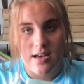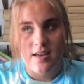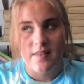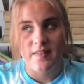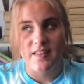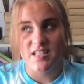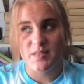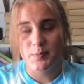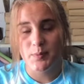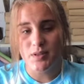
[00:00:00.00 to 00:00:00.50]

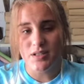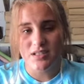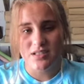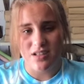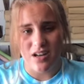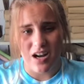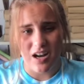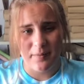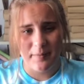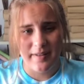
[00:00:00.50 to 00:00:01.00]
This book
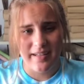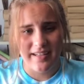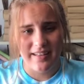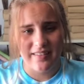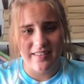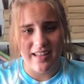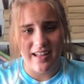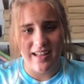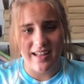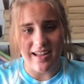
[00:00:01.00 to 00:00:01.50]
taught me
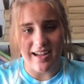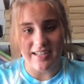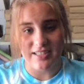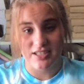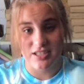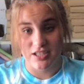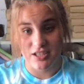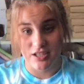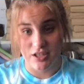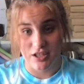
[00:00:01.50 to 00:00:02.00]
that I
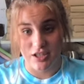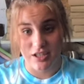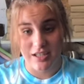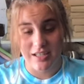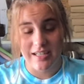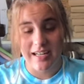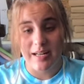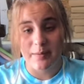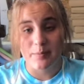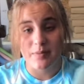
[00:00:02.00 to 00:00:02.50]
should learn
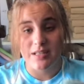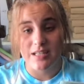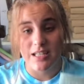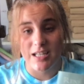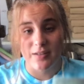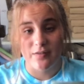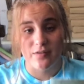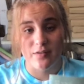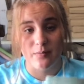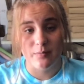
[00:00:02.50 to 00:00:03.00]
and
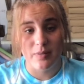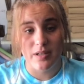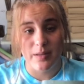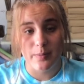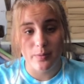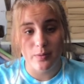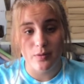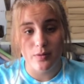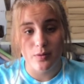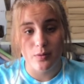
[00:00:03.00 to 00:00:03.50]
believe from
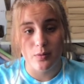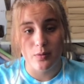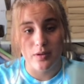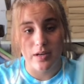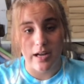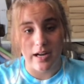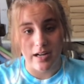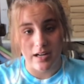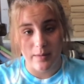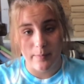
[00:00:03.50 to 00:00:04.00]
people who
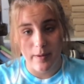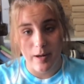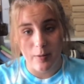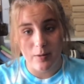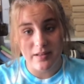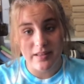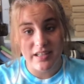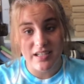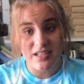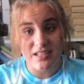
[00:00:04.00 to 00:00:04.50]
care about
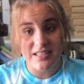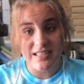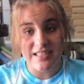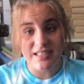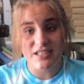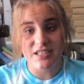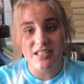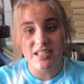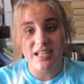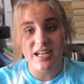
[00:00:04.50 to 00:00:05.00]
what they are
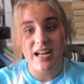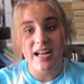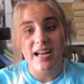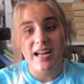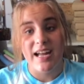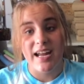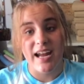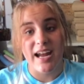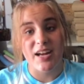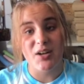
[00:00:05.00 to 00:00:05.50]
teaching
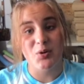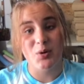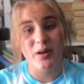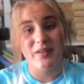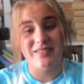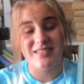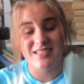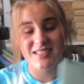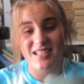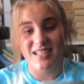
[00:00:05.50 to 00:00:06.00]
and who
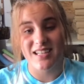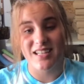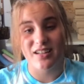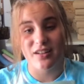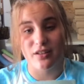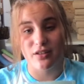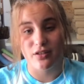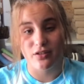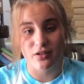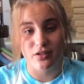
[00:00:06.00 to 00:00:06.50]
have studied
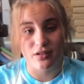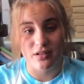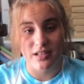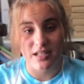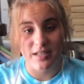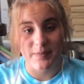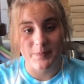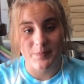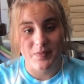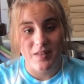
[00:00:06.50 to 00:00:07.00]
it
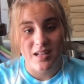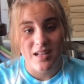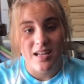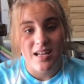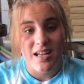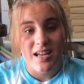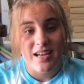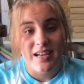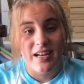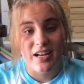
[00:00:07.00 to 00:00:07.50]
thoroughly.
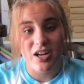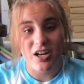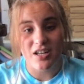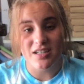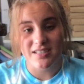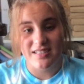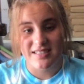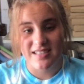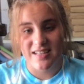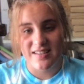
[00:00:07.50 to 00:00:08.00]

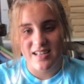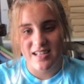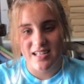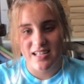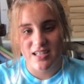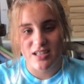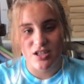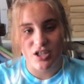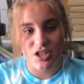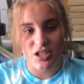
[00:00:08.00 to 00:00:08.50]
Descartes said that
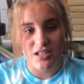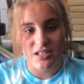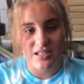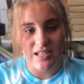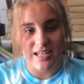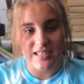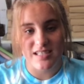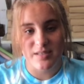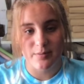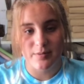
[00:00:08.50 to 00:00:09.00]
he learned
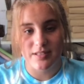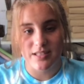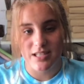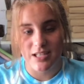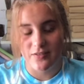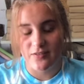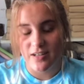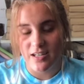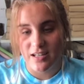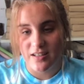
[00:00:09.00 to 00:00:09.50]
not to
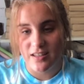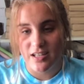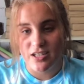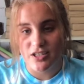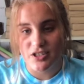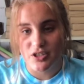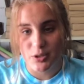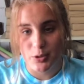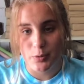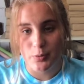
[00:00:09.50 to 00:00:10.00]
believe anything
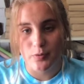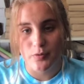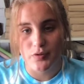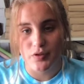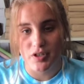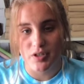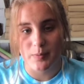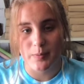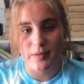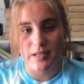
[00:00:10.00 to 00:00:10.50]
too
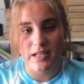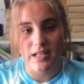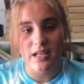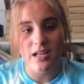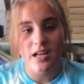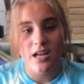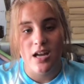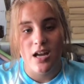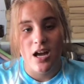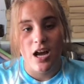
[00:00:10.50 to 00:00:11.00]
firmly,
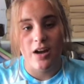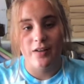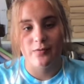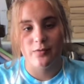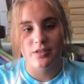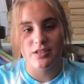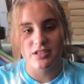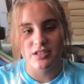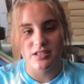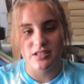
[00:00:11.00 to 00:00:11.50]
of
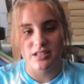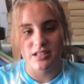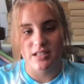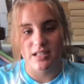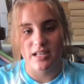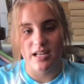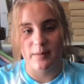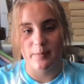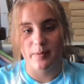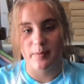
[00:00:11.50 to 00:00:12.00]
which he
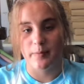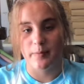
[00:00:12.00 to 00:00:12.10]
had been